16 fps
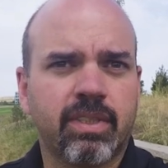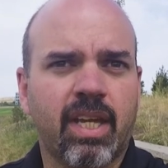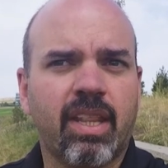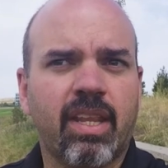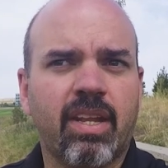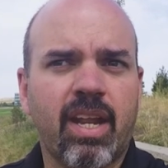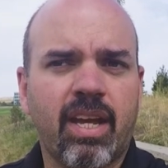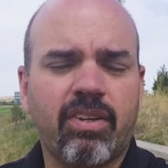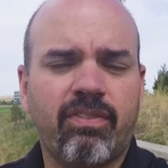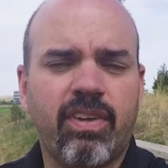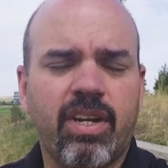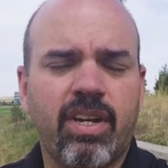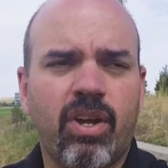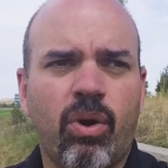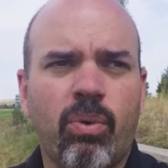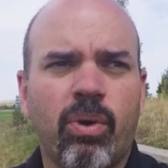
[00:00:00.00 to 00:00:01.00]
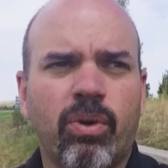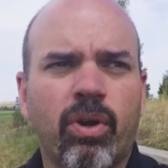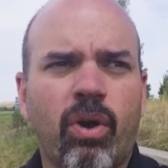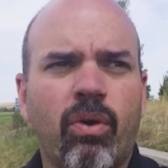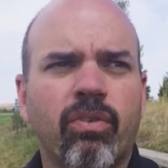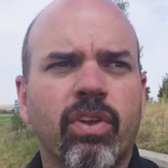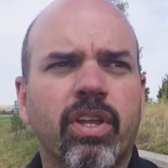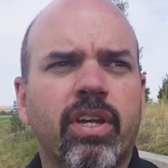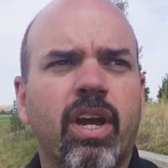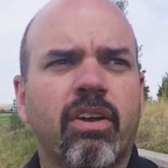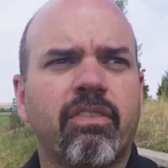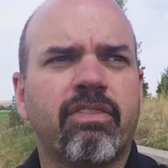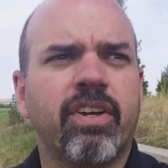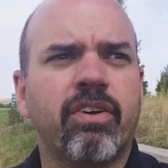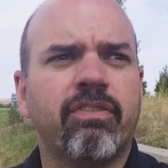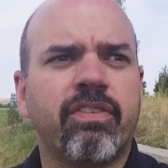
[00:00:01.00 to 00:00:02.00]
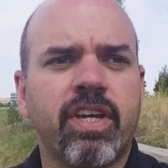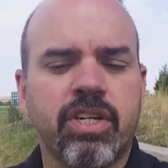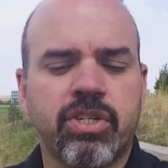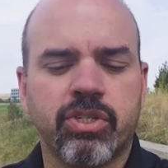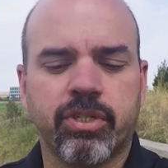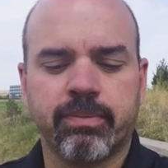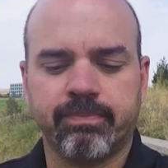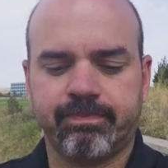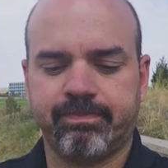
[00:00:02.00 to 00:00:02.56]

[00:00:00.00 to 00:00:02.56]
In the next video, we'll go over the cut fill feature.